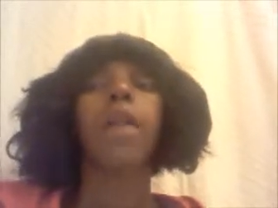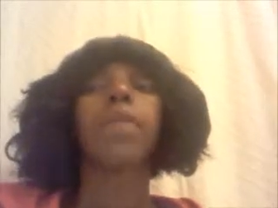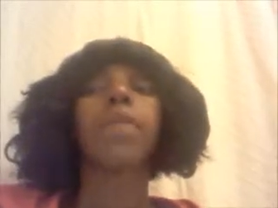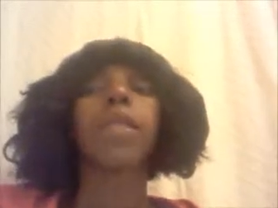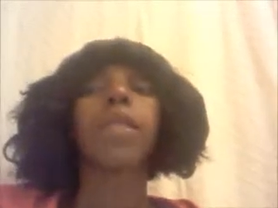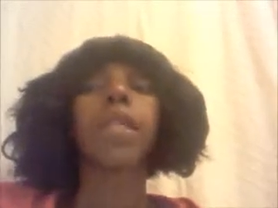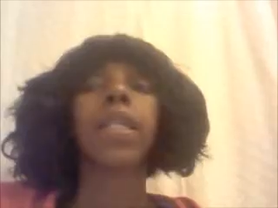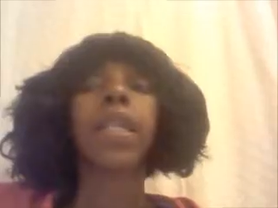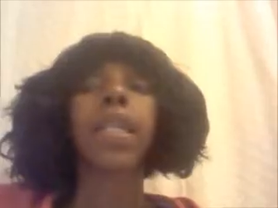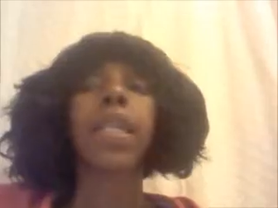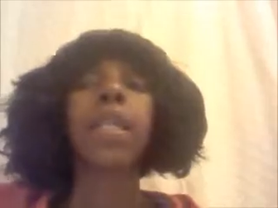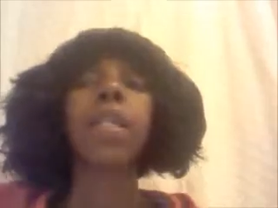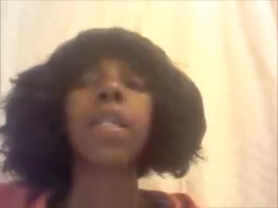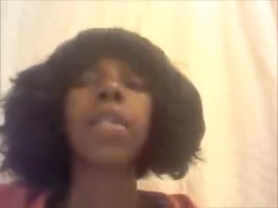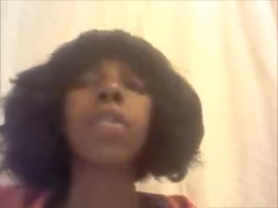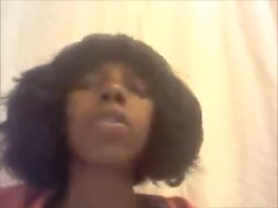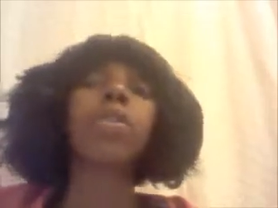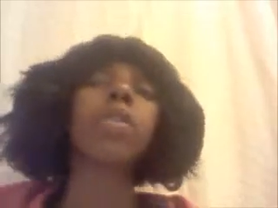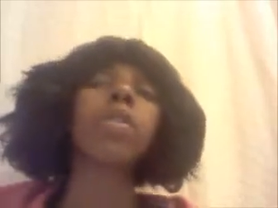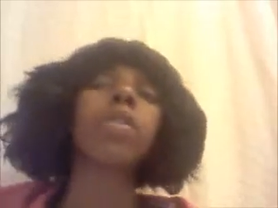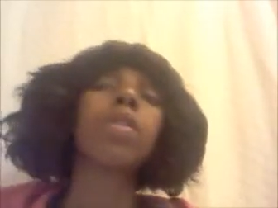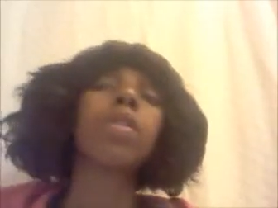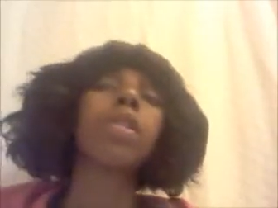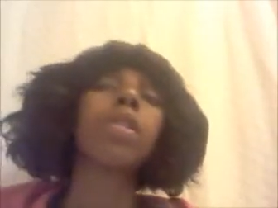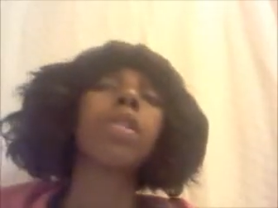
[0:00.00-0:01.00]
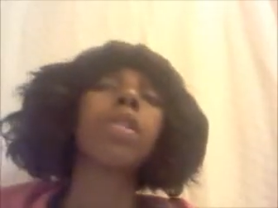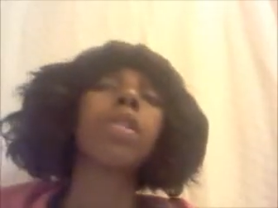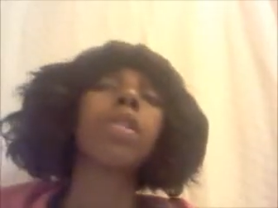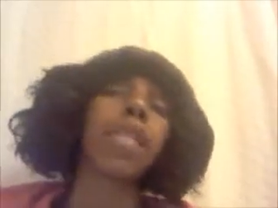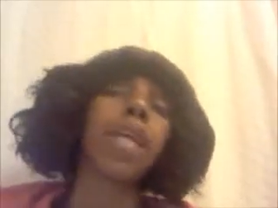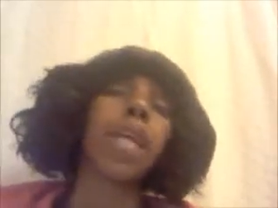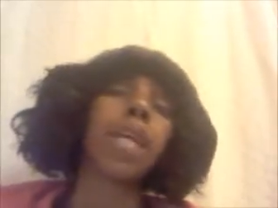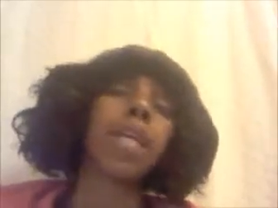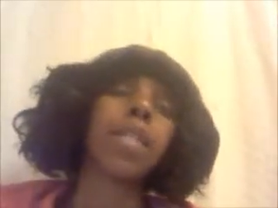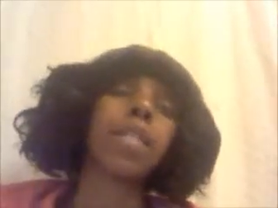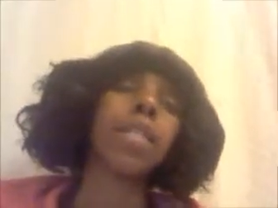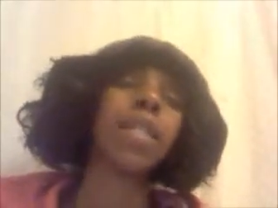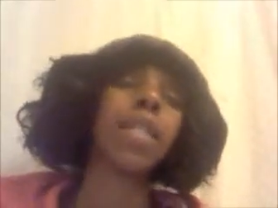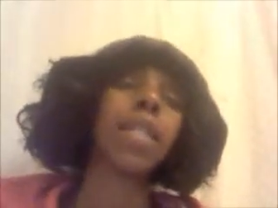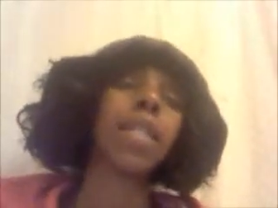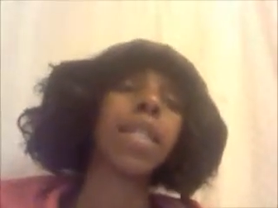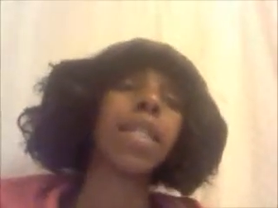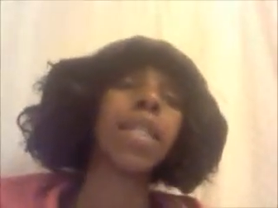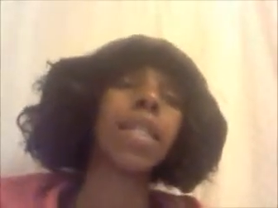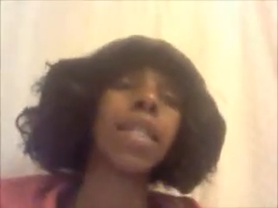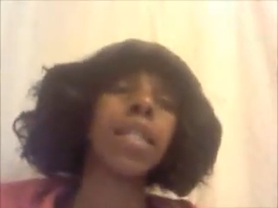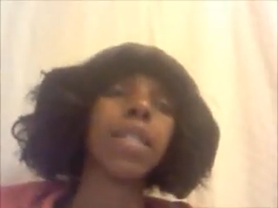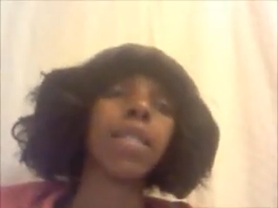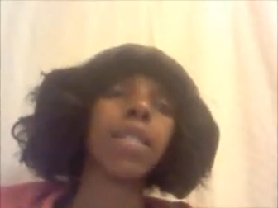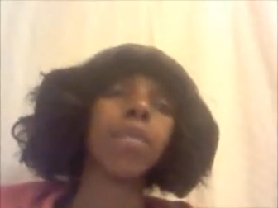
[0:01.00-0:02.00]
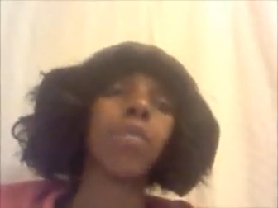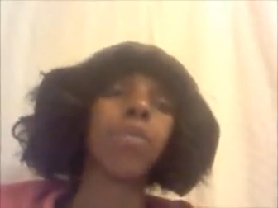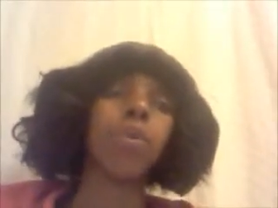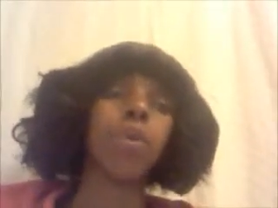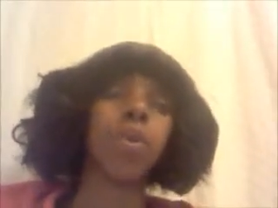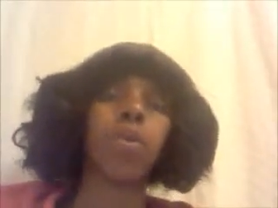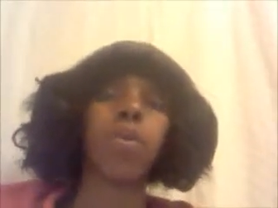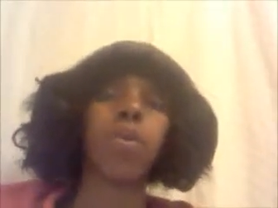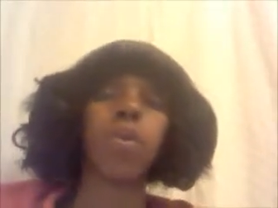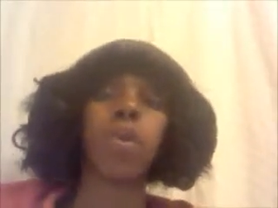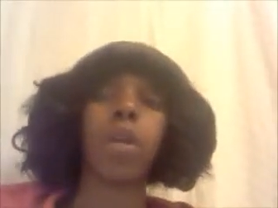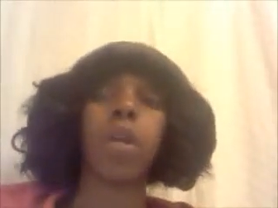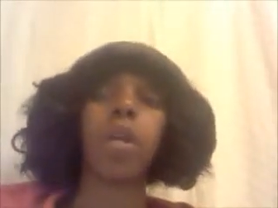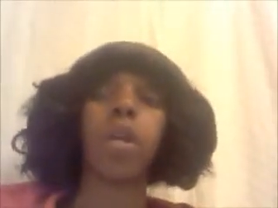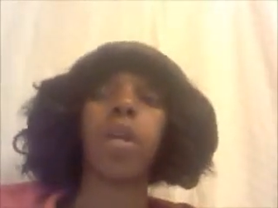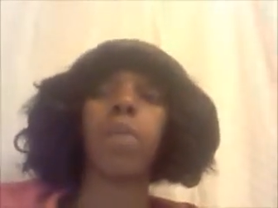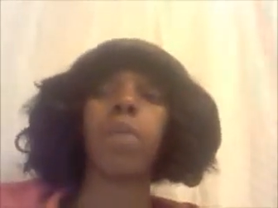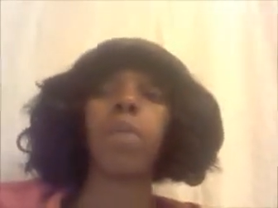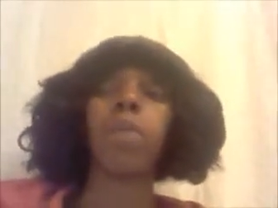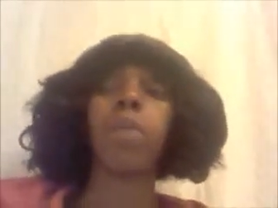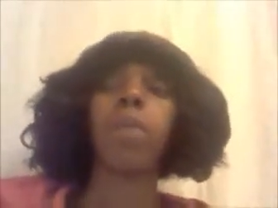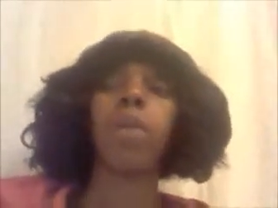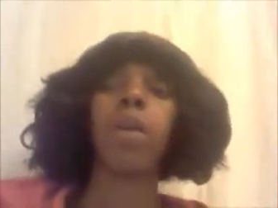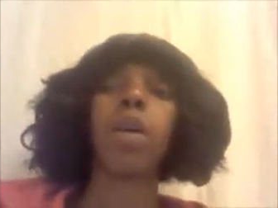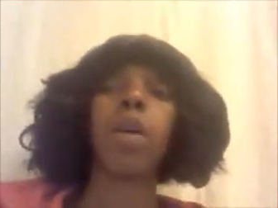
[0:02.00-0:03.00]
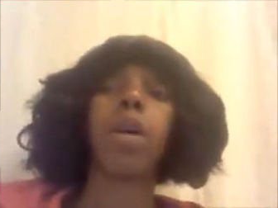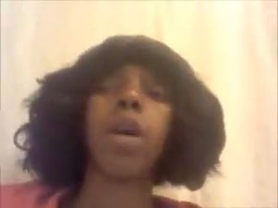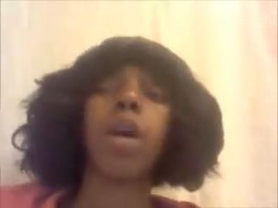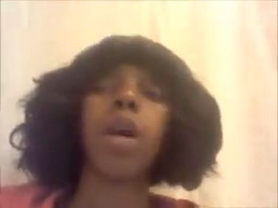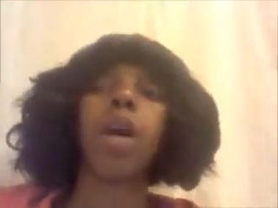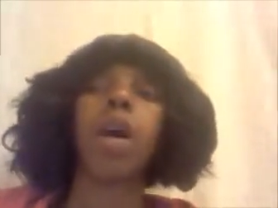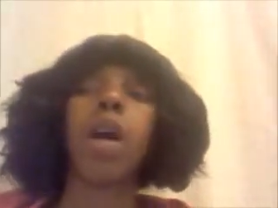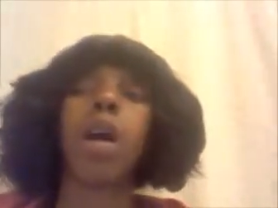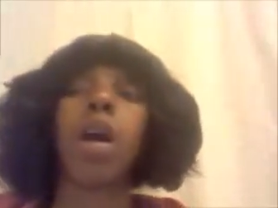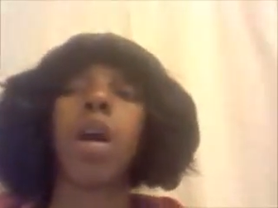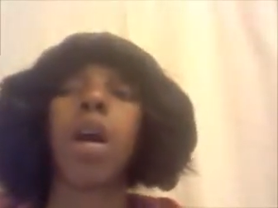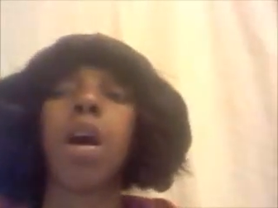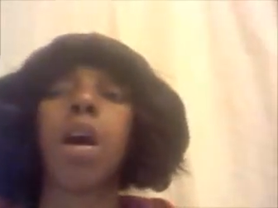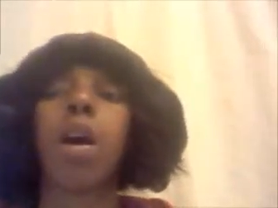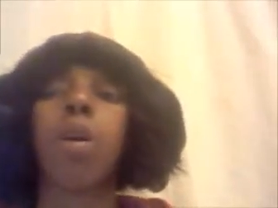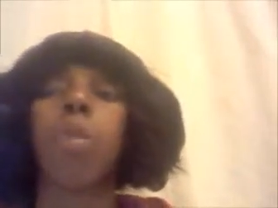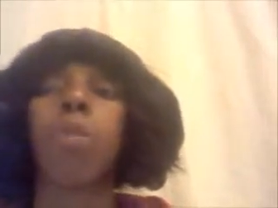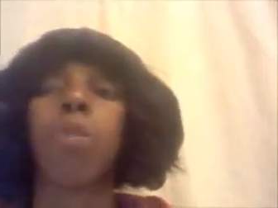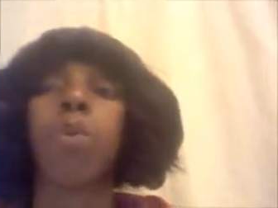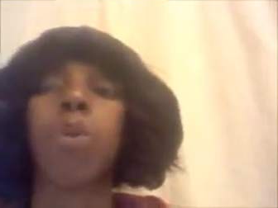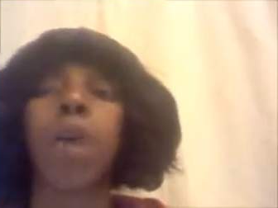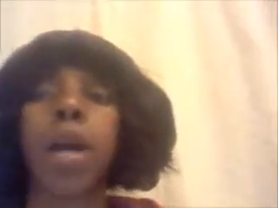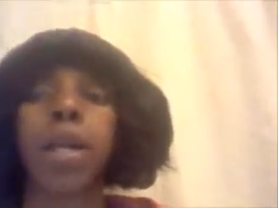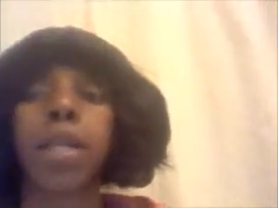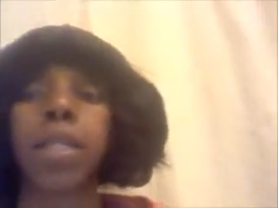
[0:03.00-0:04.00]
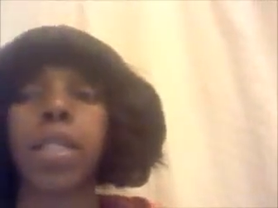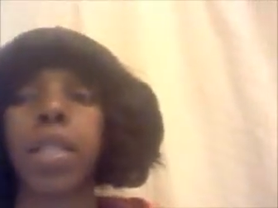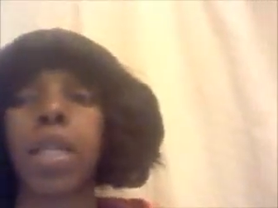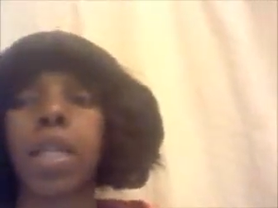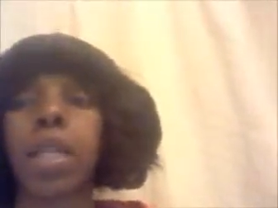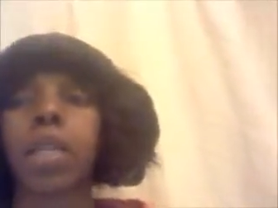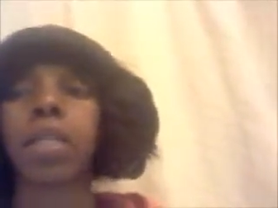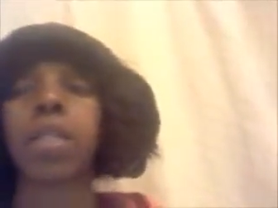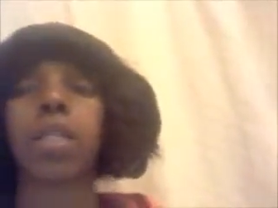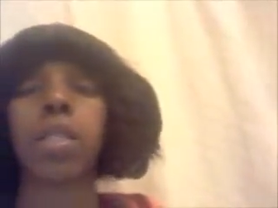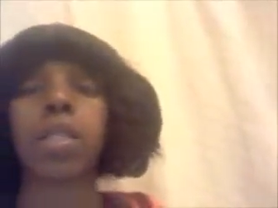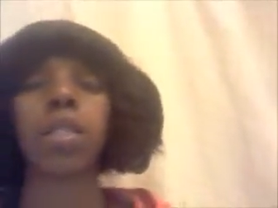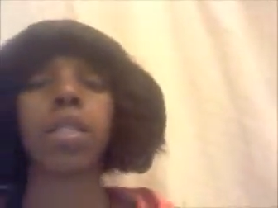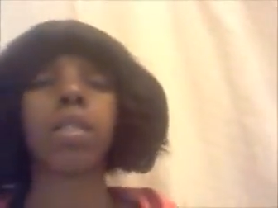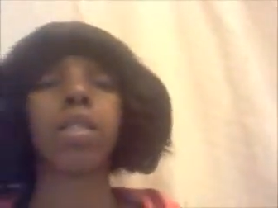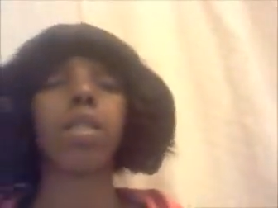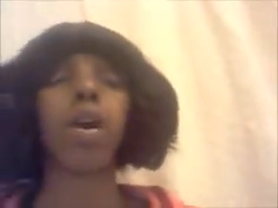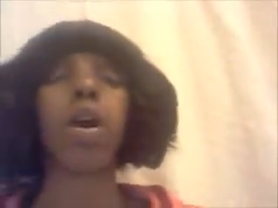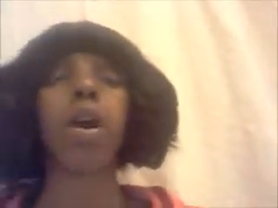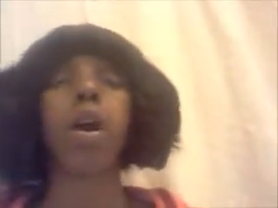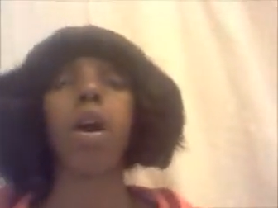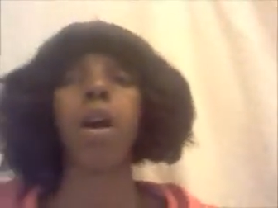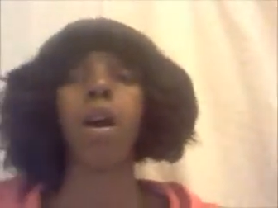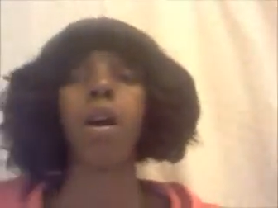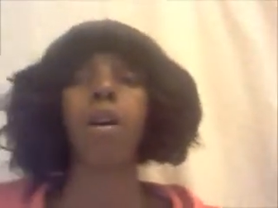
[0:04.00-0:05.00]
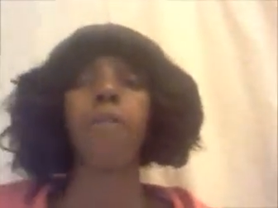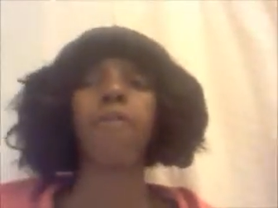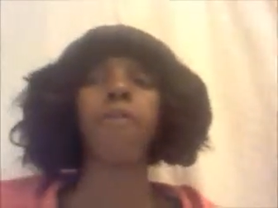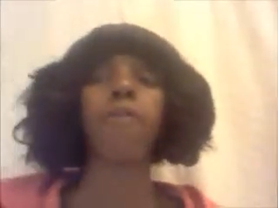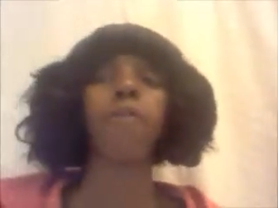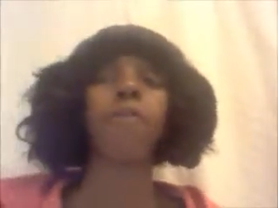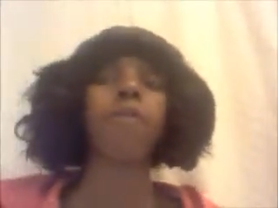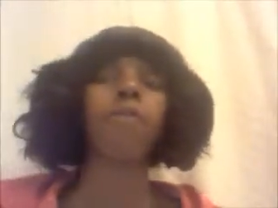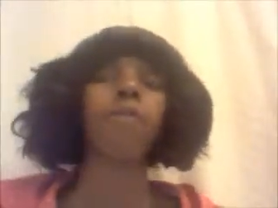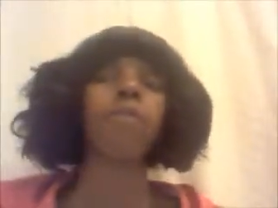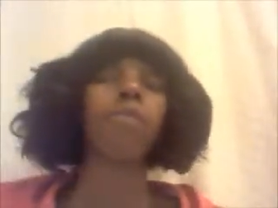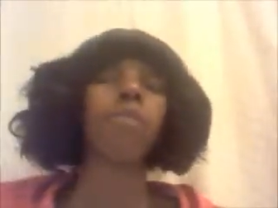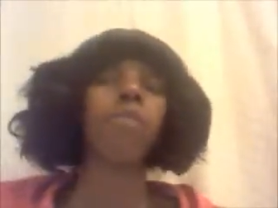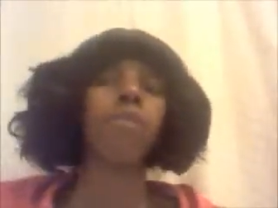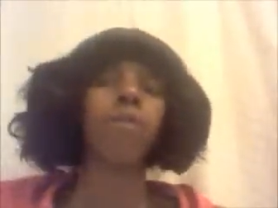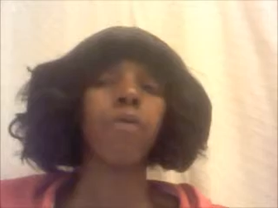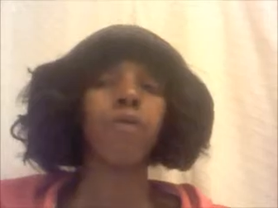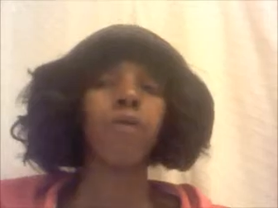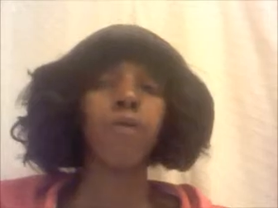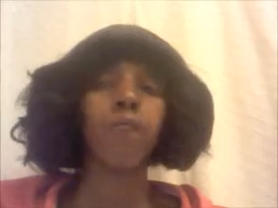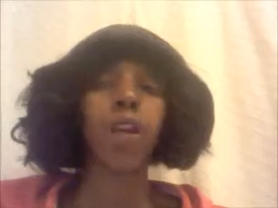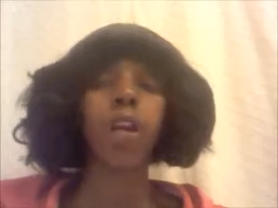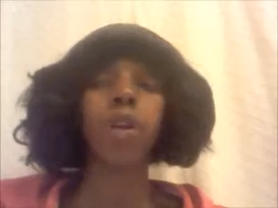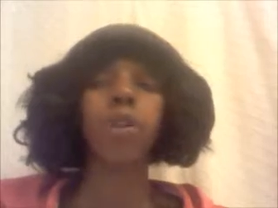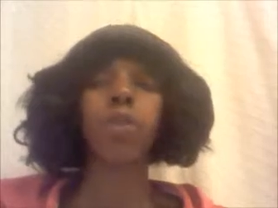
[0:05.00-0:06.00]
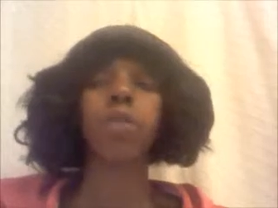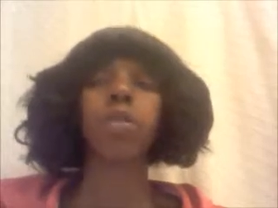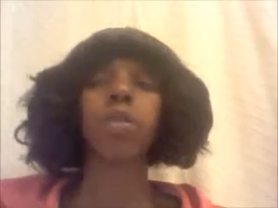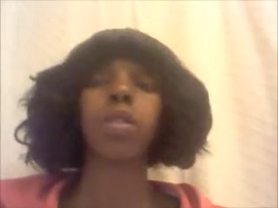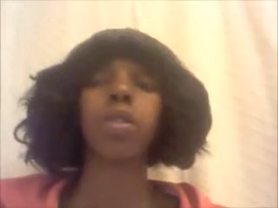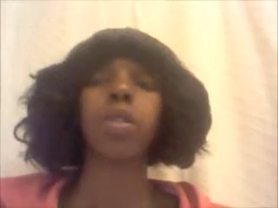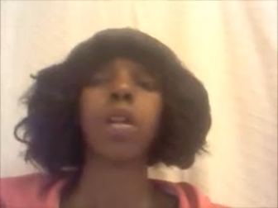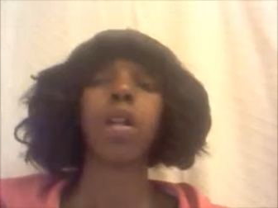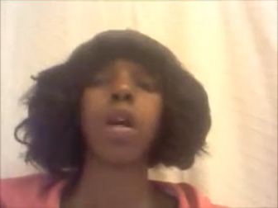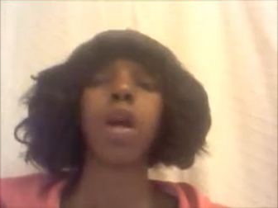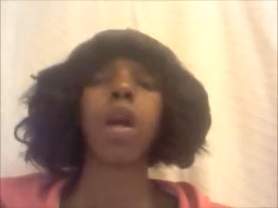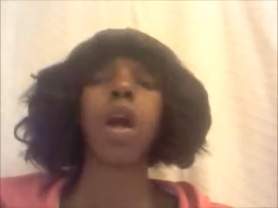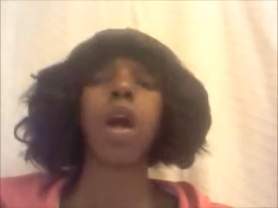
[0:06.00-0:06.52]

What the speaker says: The key to success in the Kensing program processes are: first,